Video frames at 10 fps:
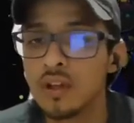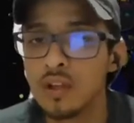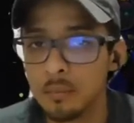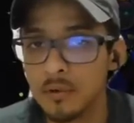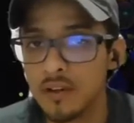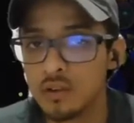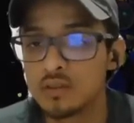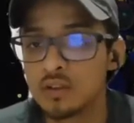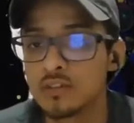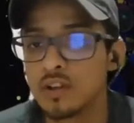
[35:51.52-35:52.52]
But then you
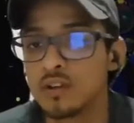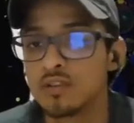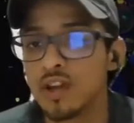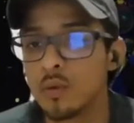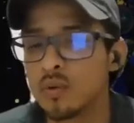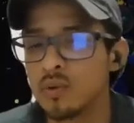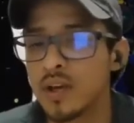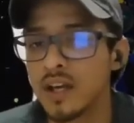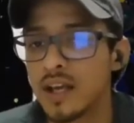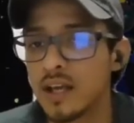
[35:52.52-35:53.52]
start to understand what you
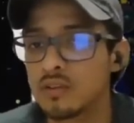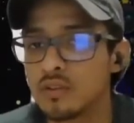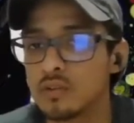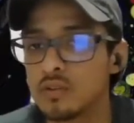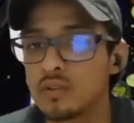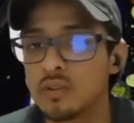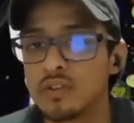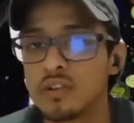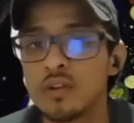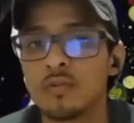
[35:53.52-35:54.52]
kind of have to do. So it's a
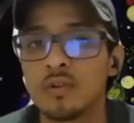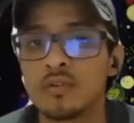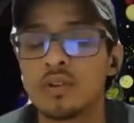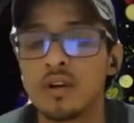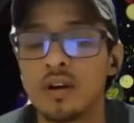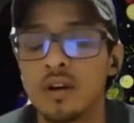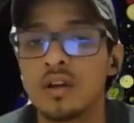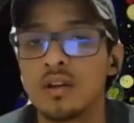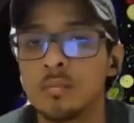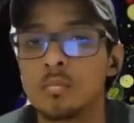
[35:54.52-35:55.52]
good a
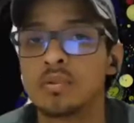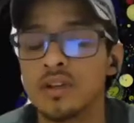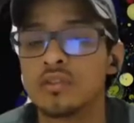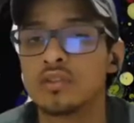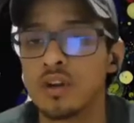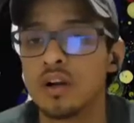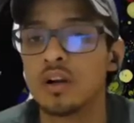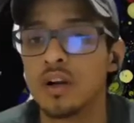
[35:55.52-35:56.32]
good place to start.